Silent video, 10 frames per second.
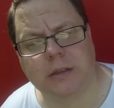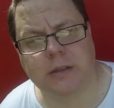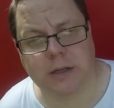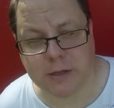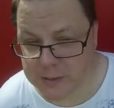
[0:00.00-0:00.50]

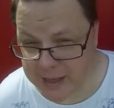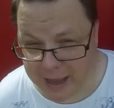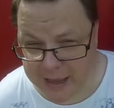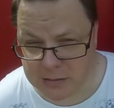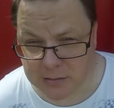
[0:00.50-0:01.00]
to do
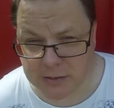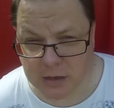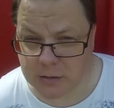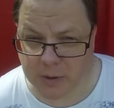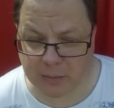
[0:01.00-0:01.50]
that, so
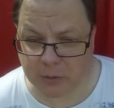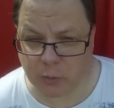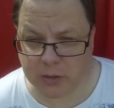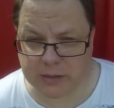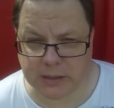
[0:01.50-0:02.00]
you probably
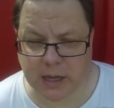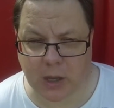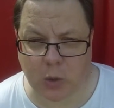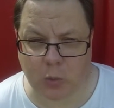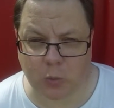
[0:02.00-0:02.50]
want to
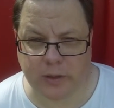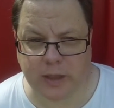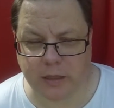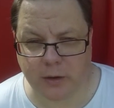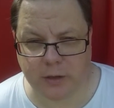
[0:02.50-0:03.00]
go with
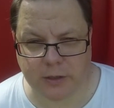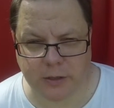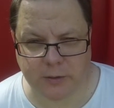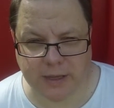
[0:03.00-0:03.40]
a 32